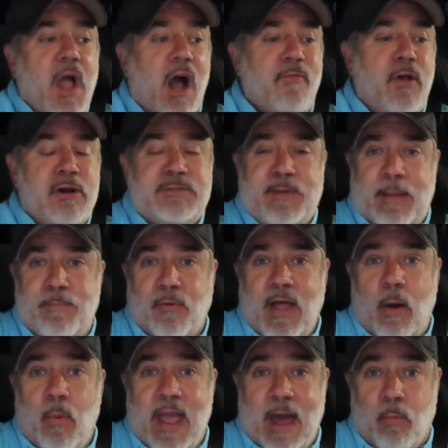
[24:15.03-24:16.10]
of those people
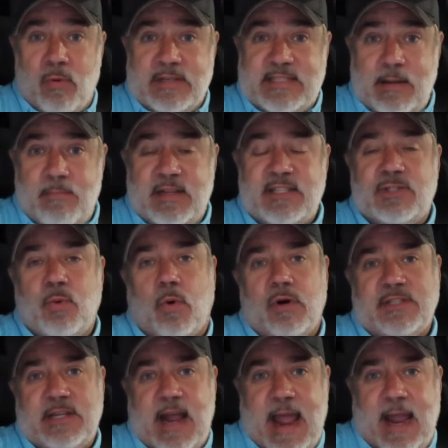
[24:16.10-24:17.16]
that we had resentments
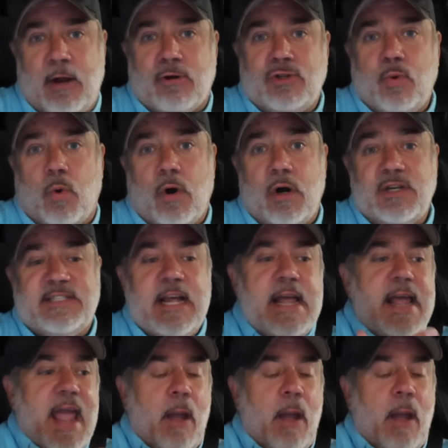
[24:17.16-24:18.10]
towards and anger towards.